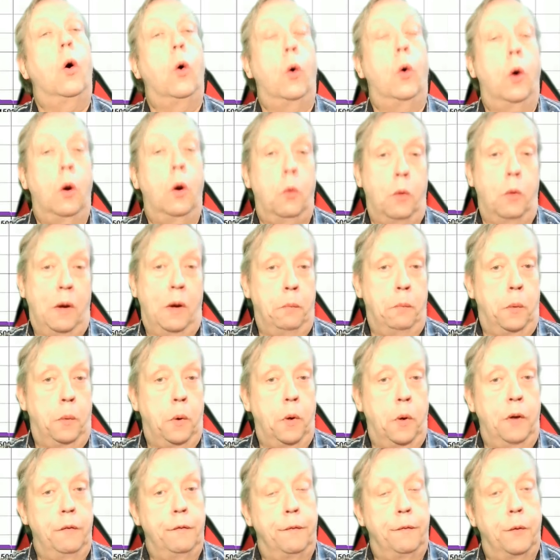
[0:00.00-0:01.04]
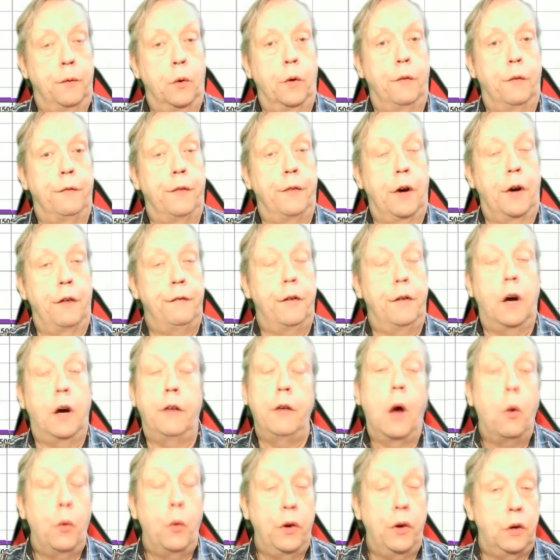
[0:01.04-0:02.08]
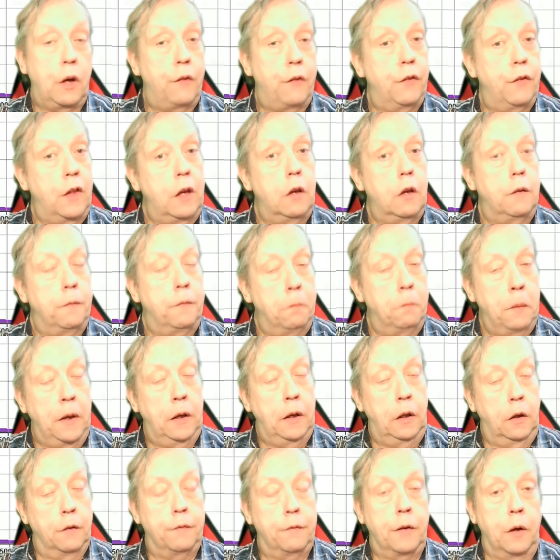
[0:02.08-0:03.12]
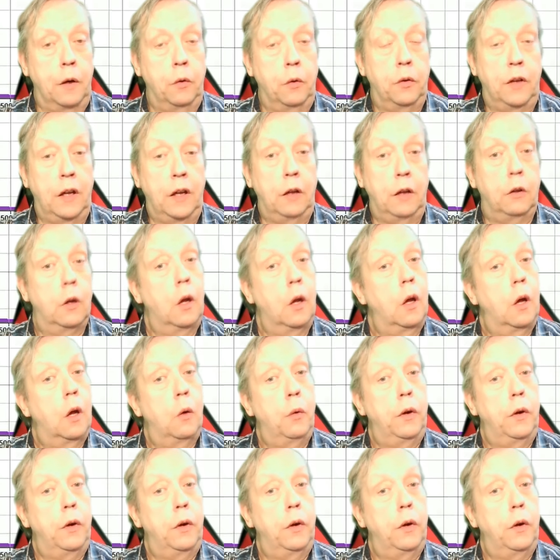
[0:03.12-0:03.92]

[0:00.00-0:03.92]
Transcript: or one point four five five, whichever the intermediate frequency is,